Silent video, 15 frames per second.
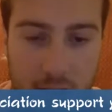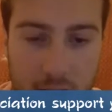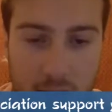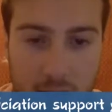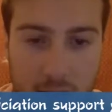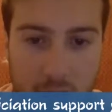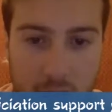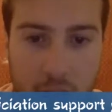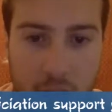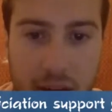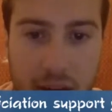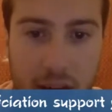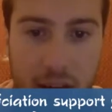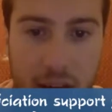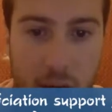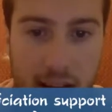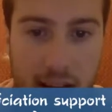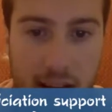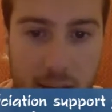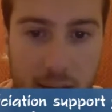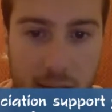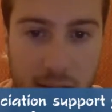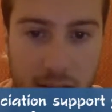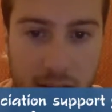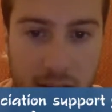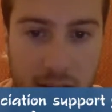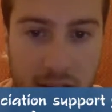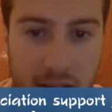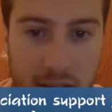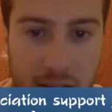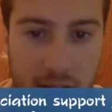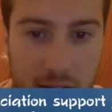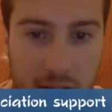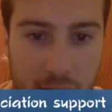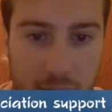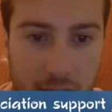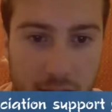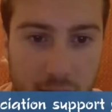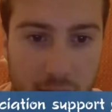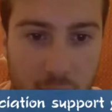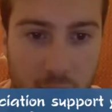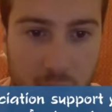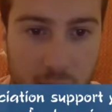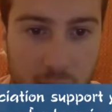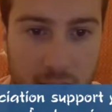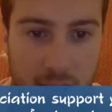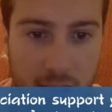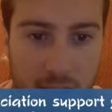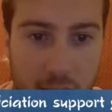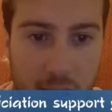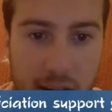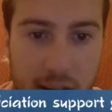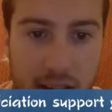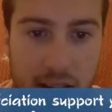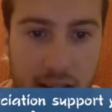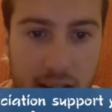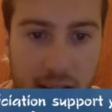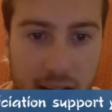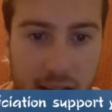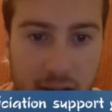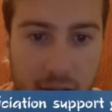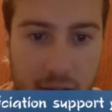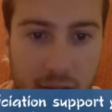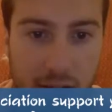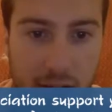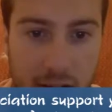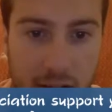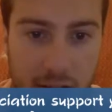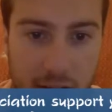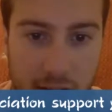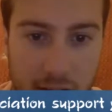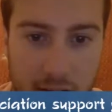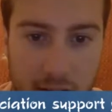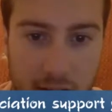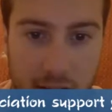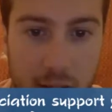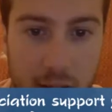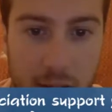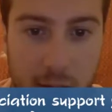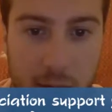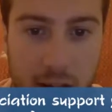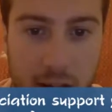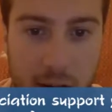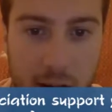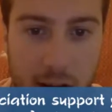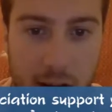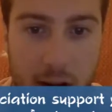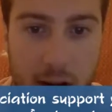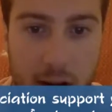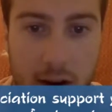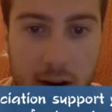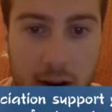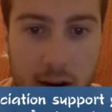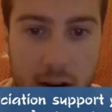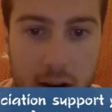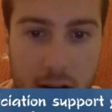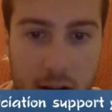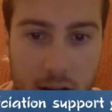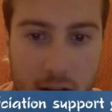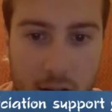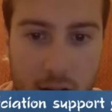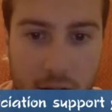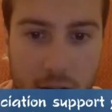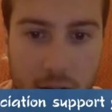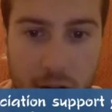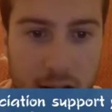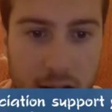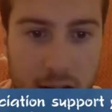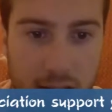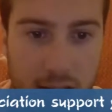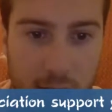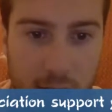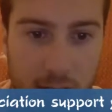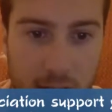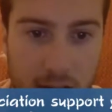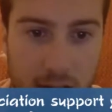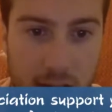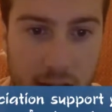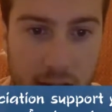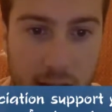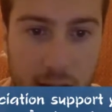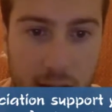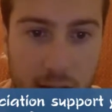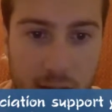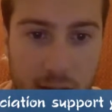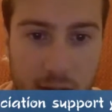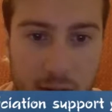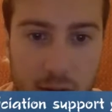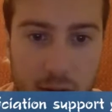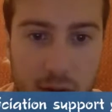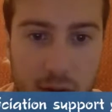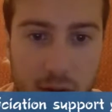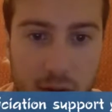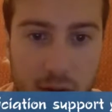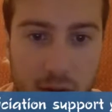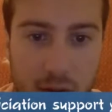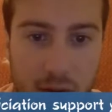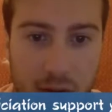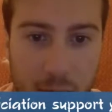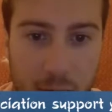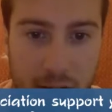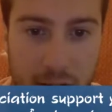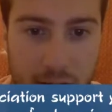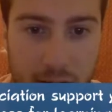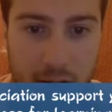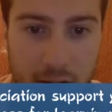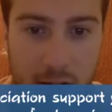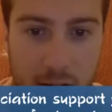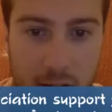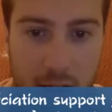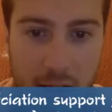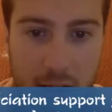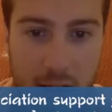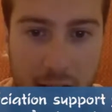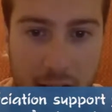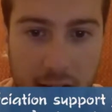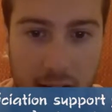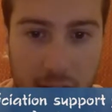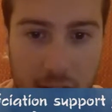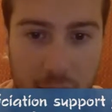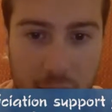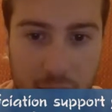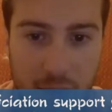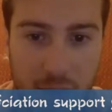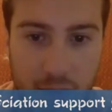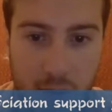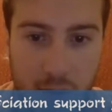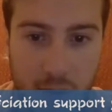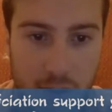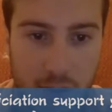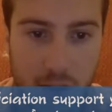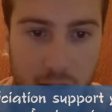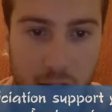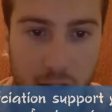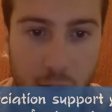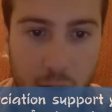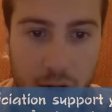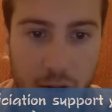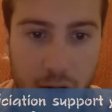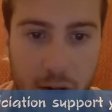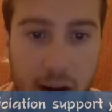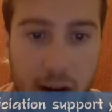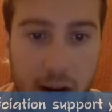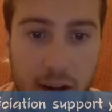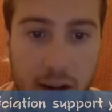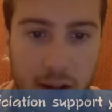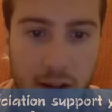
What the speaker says: I think an important aspect that this illustrated was how I didn't take failure seriously, and it pushed me to try harder. There are less consequences in games, so students wouldn't feel the pressure and allow them to focus solely on what they're trying to learn.